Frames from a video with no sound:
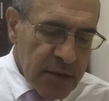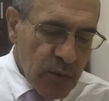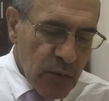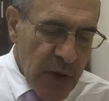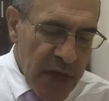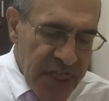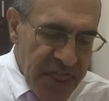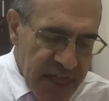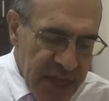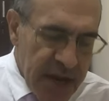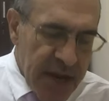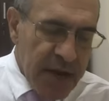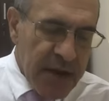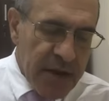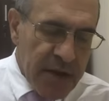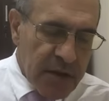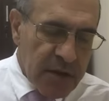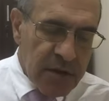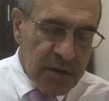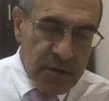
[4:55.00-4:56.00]

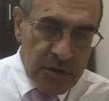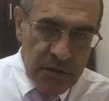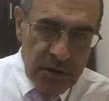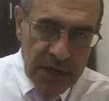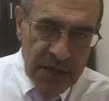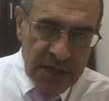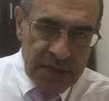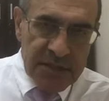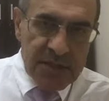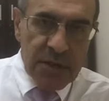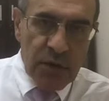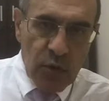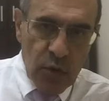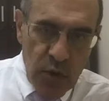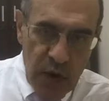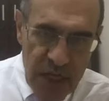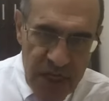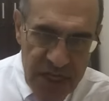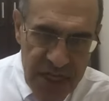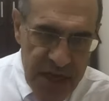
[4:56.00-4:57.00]
within, look at this,
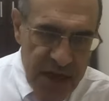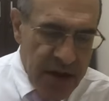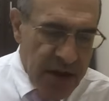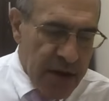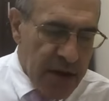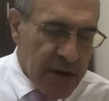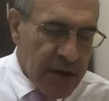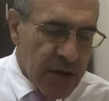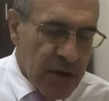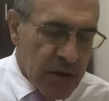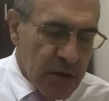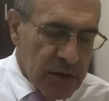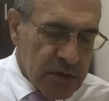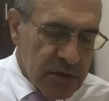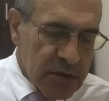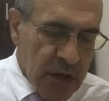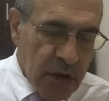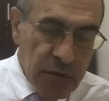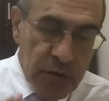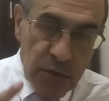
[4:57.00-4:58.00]
within,
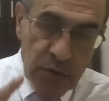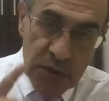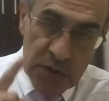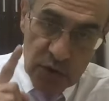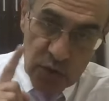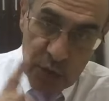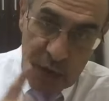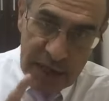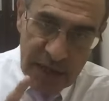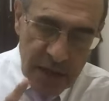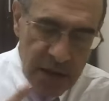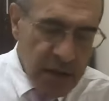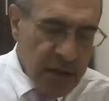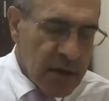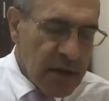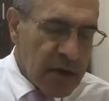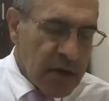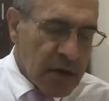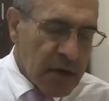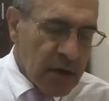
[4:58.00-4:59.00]
now the word will,
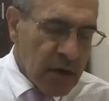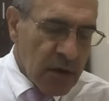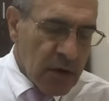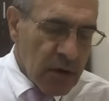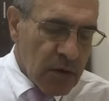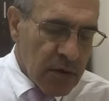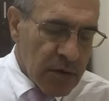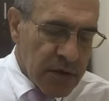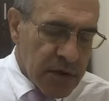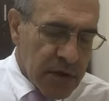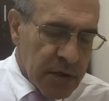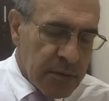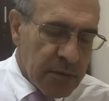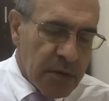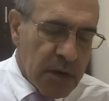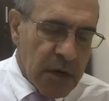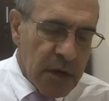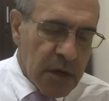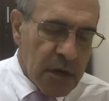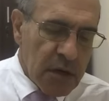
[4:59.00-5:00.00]
or
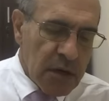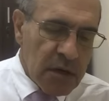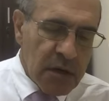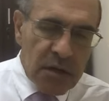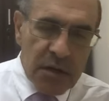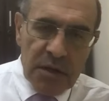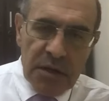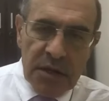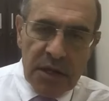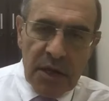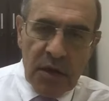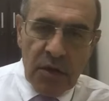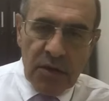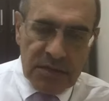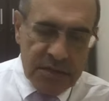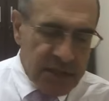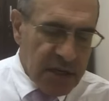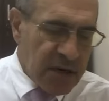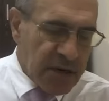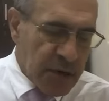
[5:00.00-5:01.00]
the
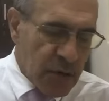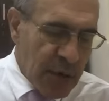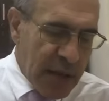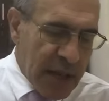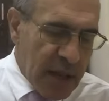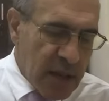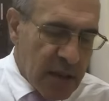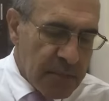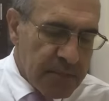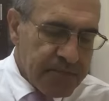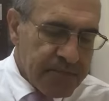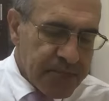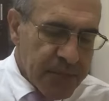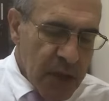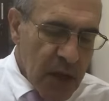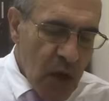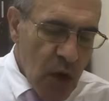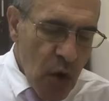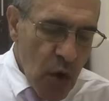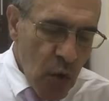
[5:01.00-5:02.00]
auxiliary will,
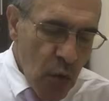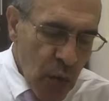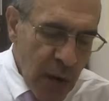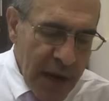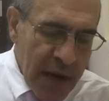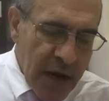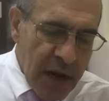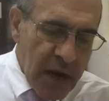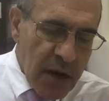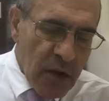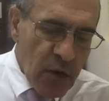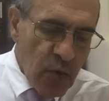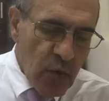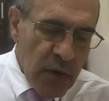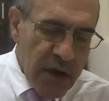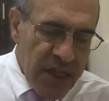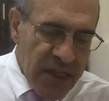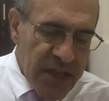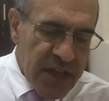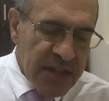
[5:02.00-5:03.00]
will,
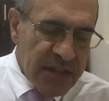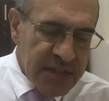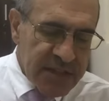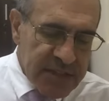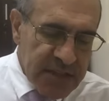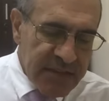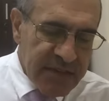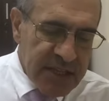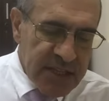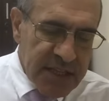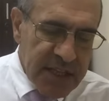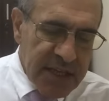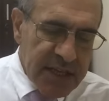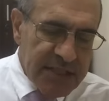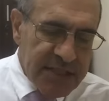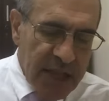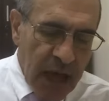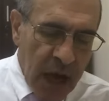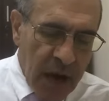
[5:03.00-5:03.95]
within 7 days